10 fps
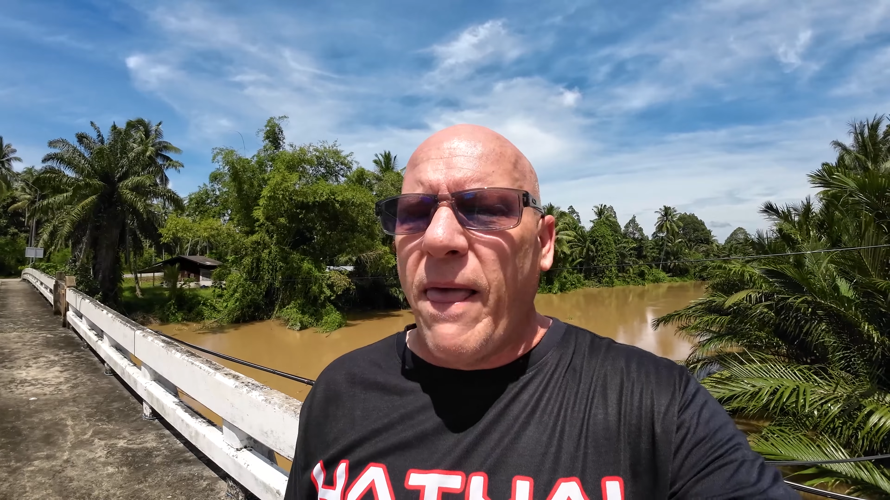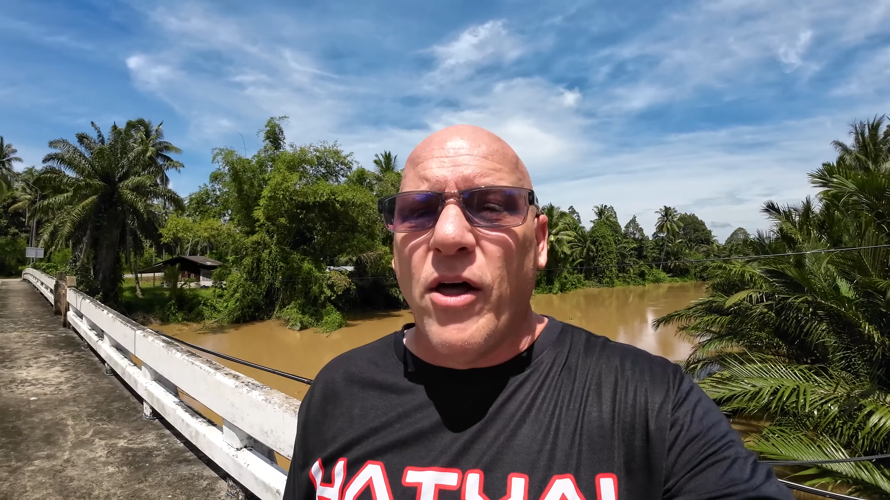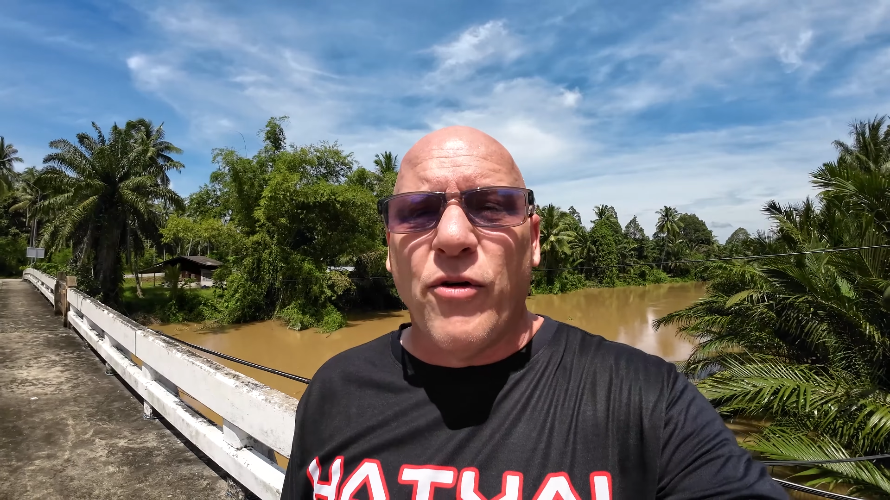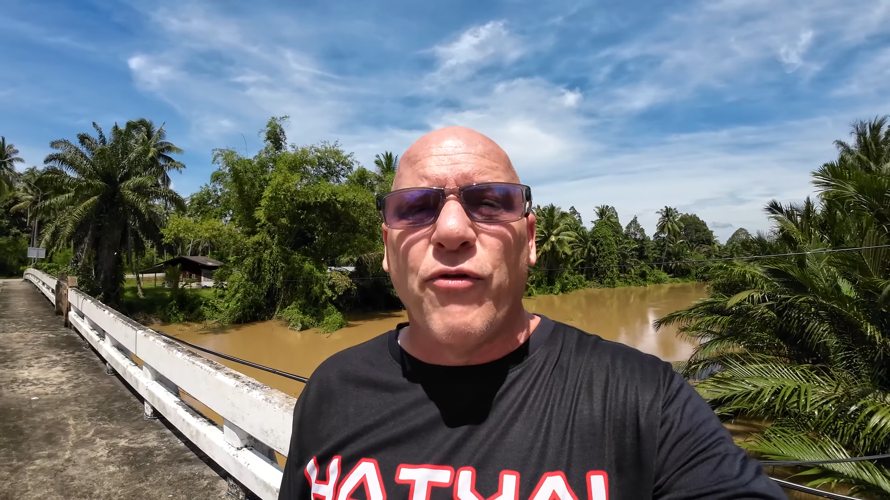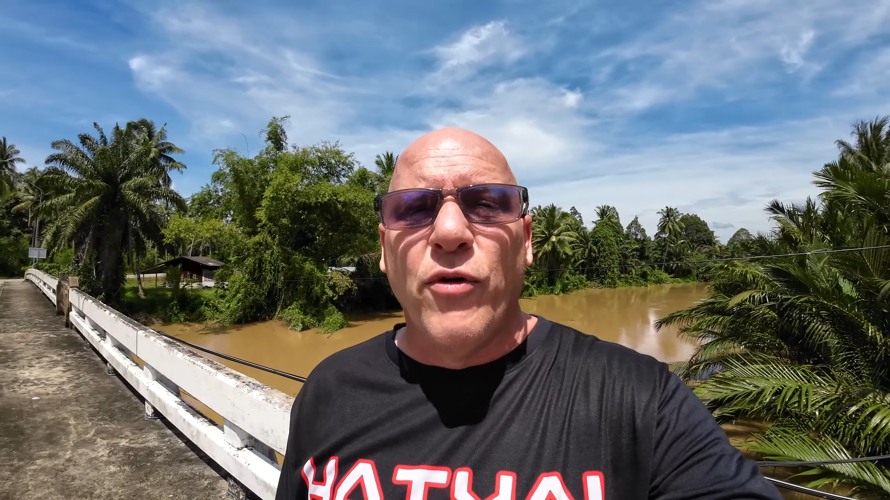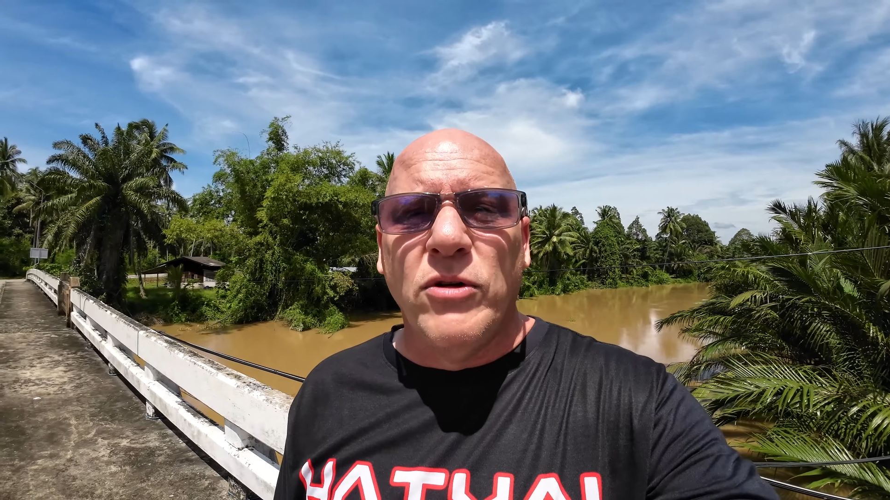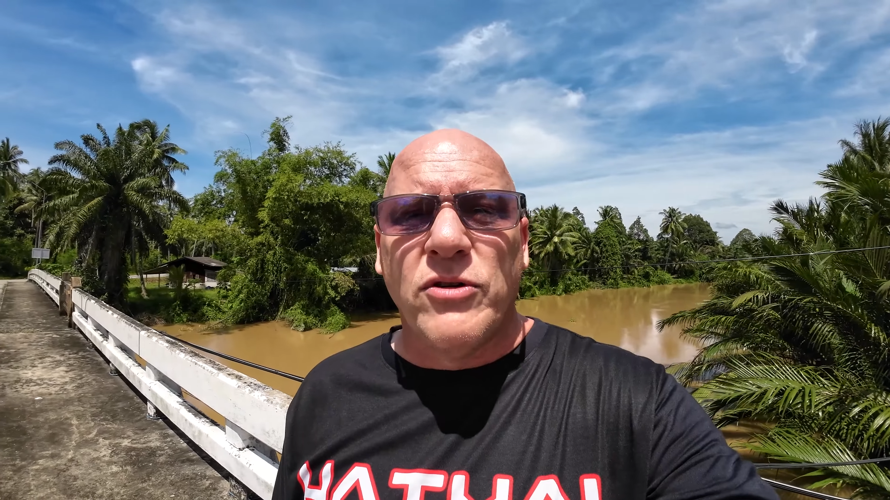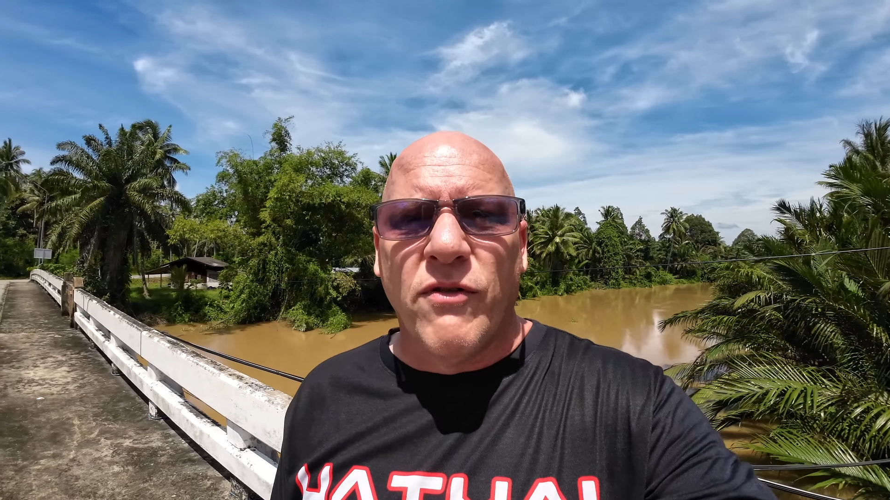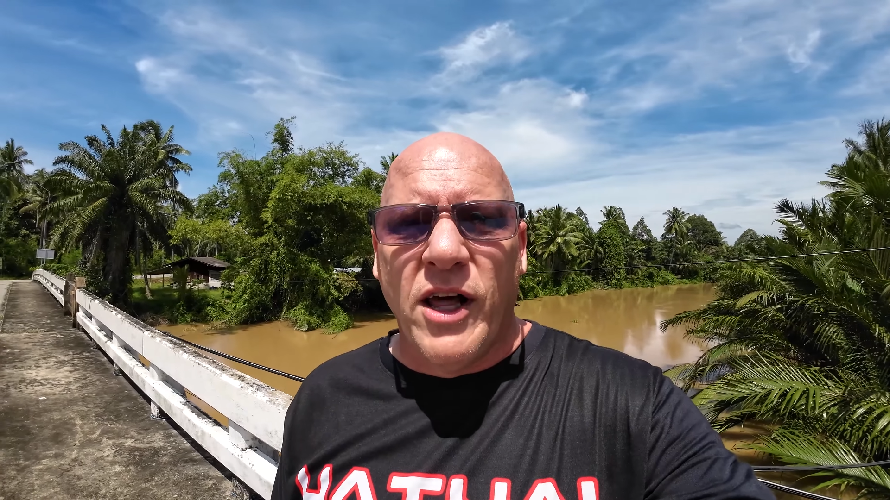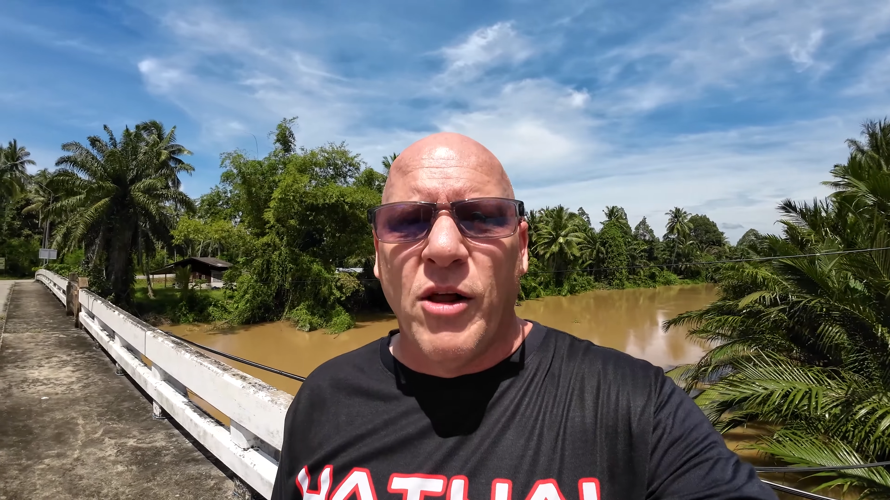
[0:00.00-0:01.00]
other foods
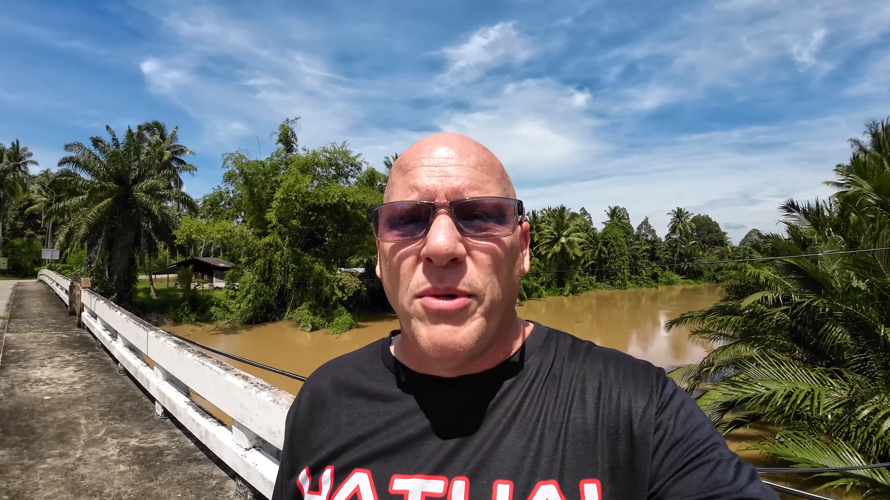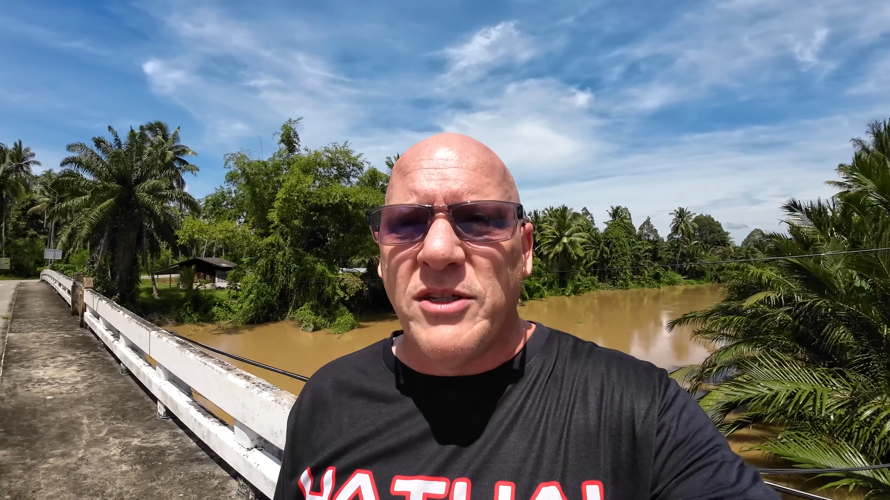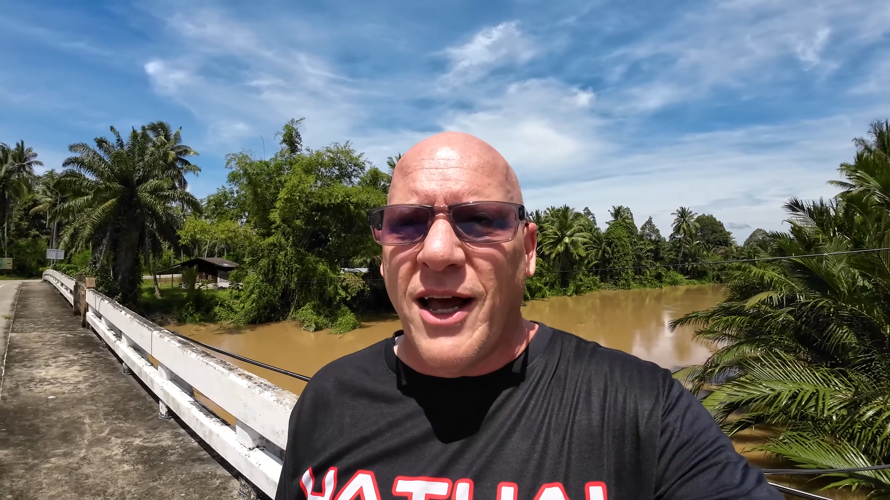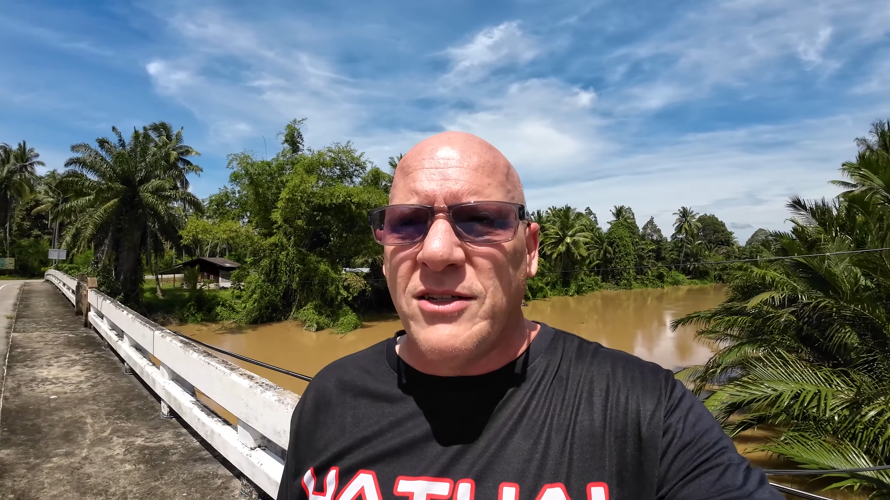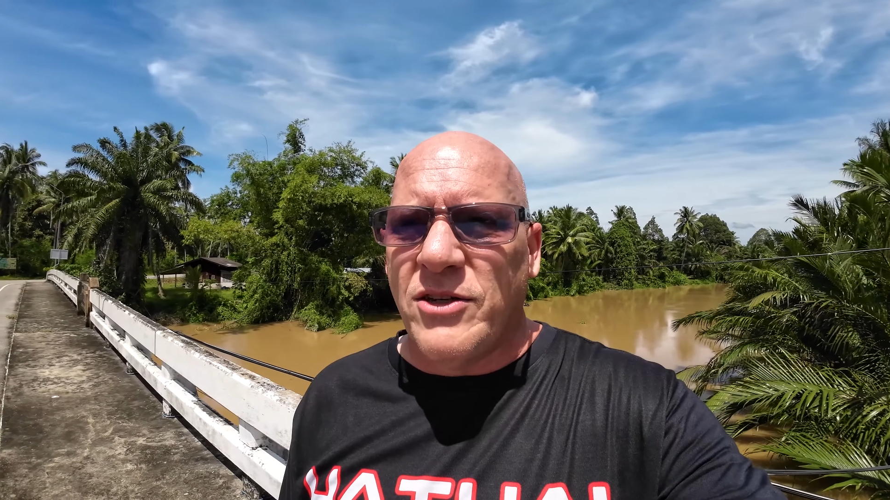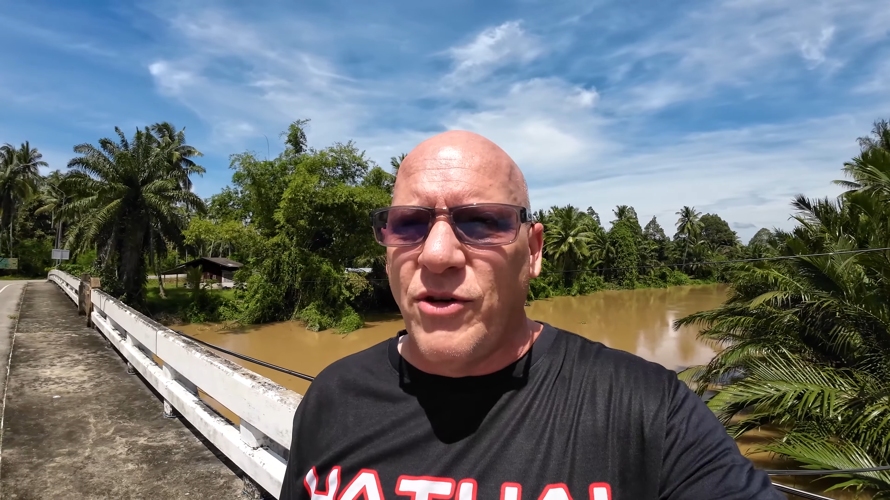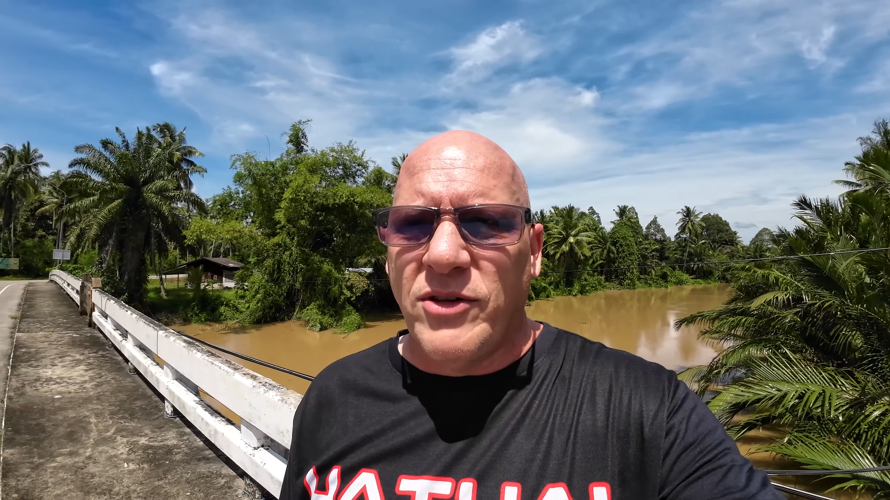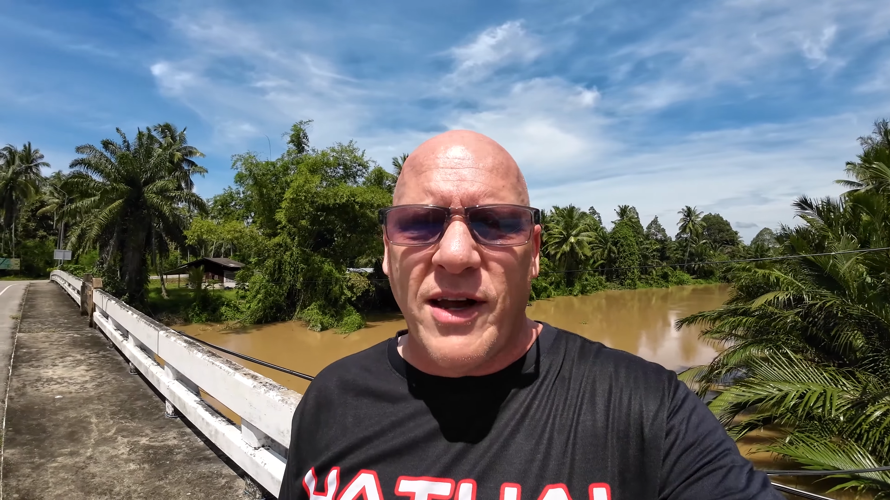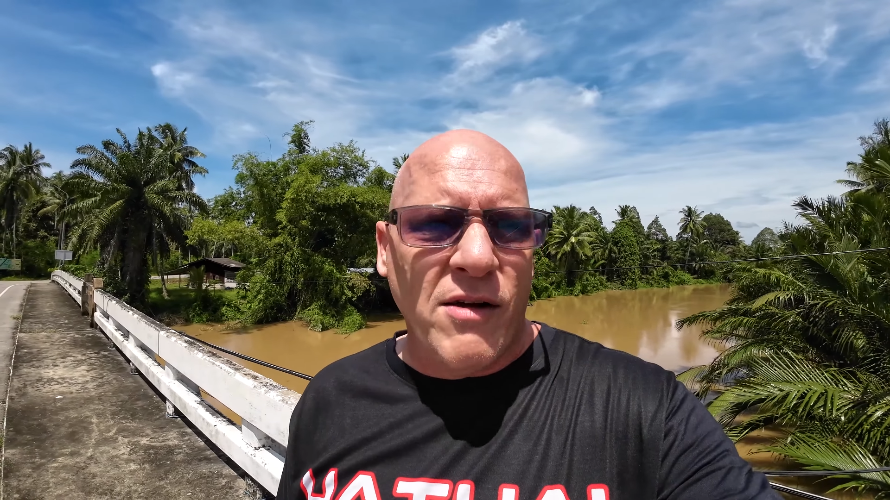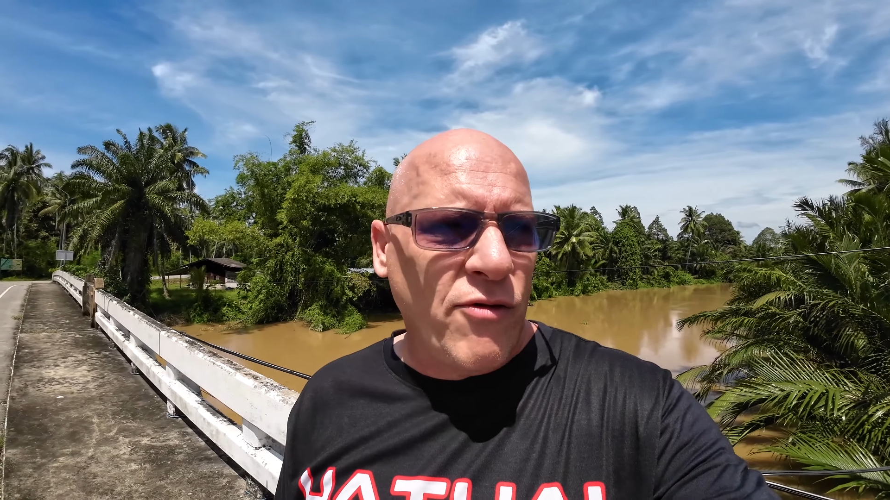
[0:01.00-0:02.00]
are available besides
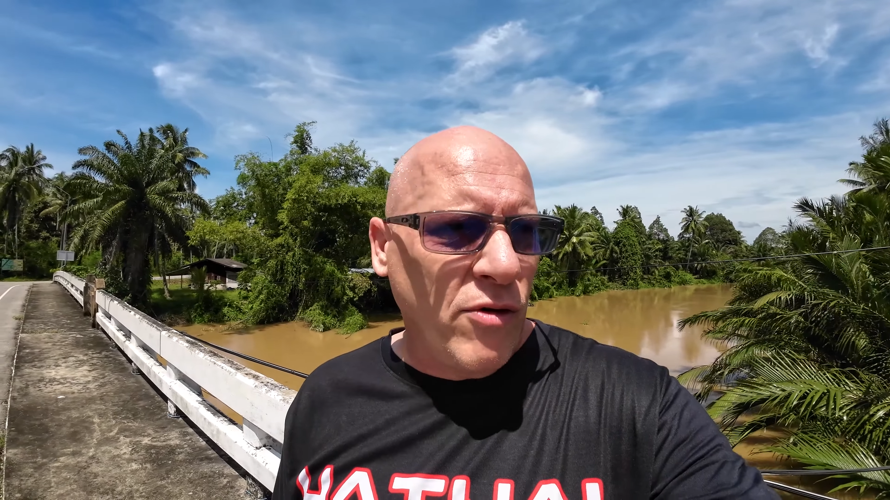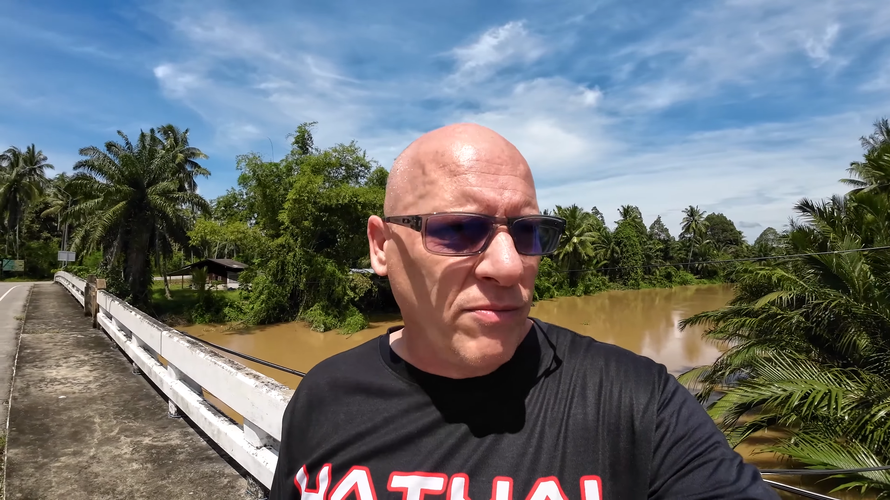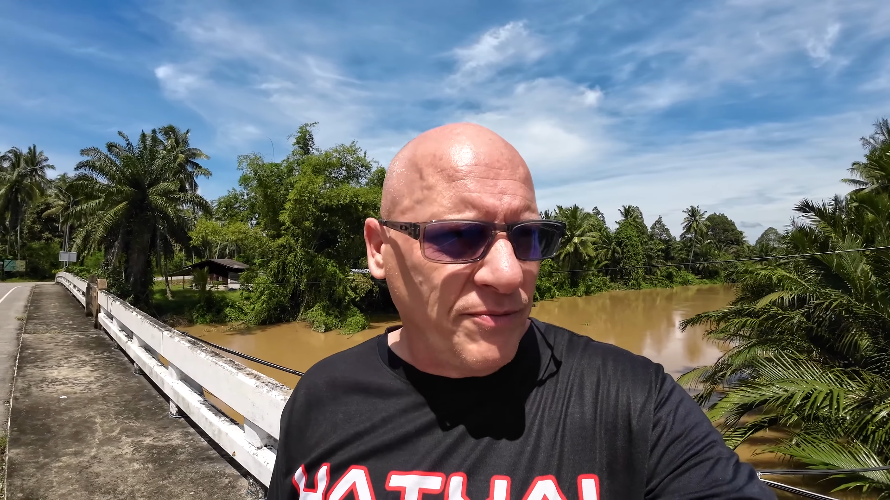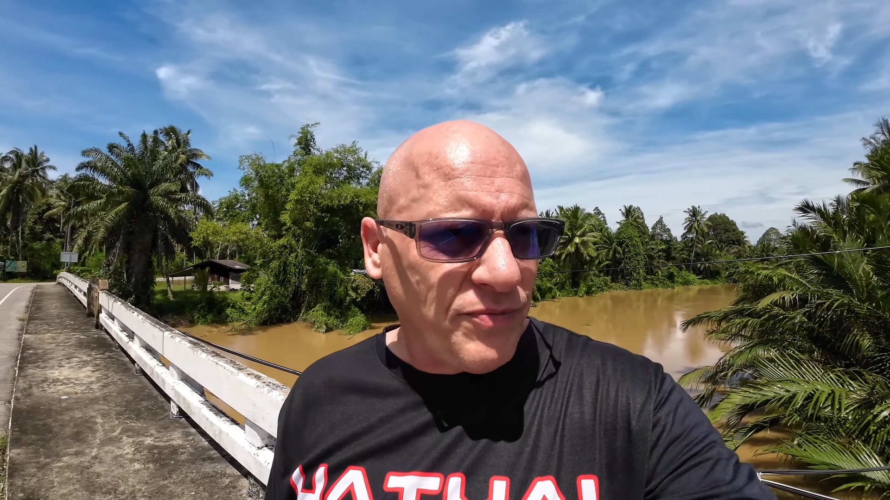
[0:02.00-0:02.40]
Thai food.